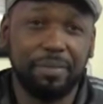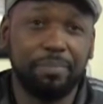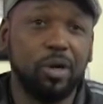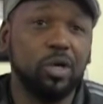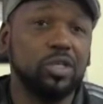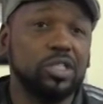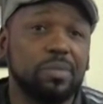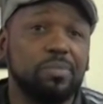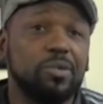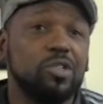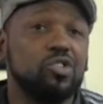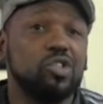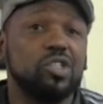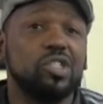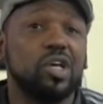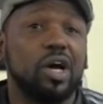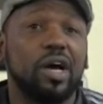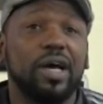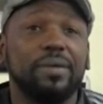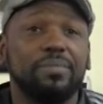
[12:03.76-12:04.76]
I boxed him 100
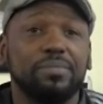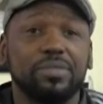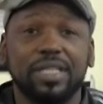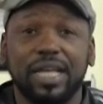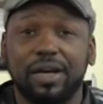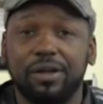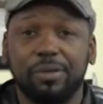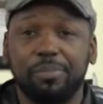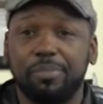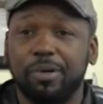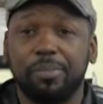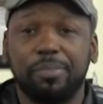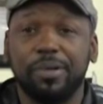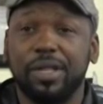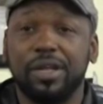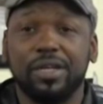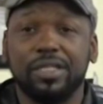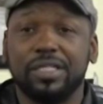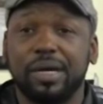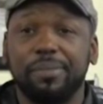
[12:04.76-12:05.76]
times, that would have probably
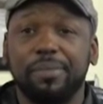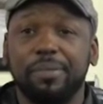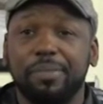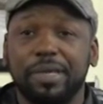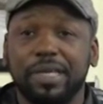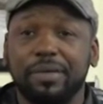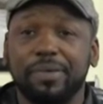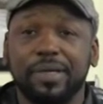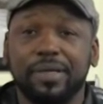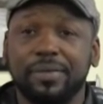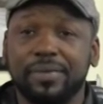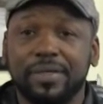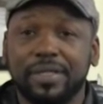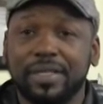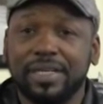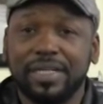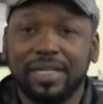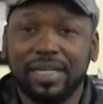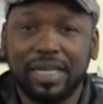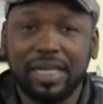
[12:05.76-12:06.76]
the only time he beat me.
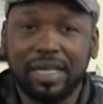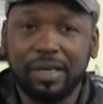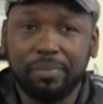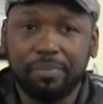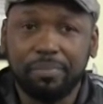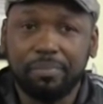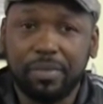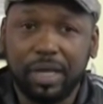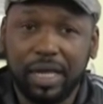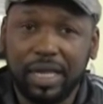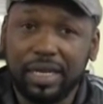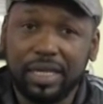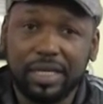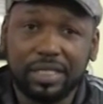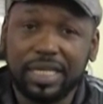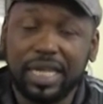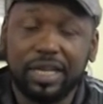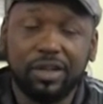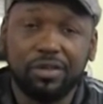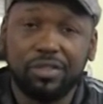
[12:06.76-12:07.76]

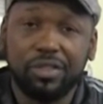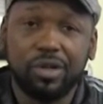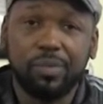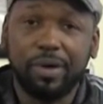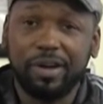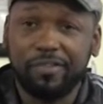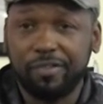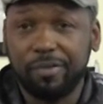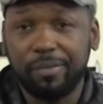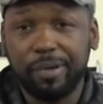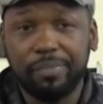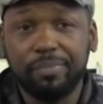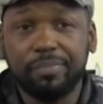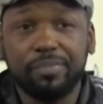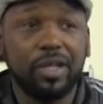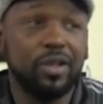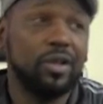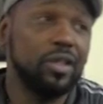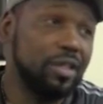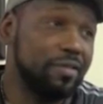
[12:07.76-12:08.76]
And take nothing away from him.
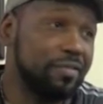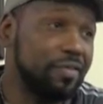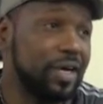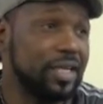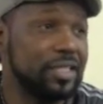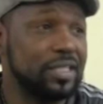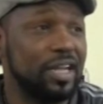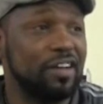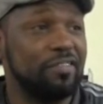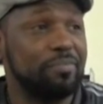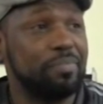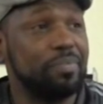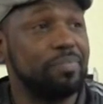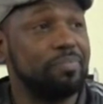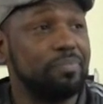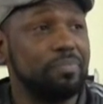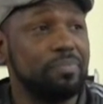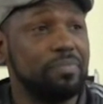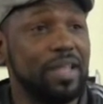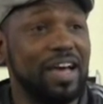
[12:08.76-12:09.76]
Another fighter
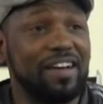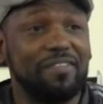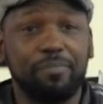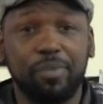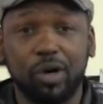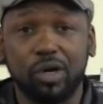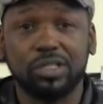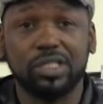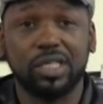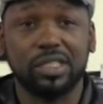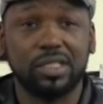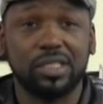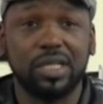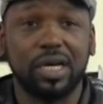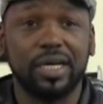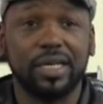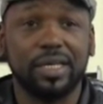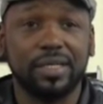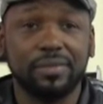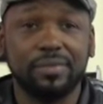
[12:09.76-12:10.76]
that I've boxed that's
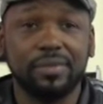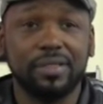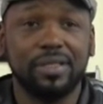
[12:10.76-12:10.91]
died.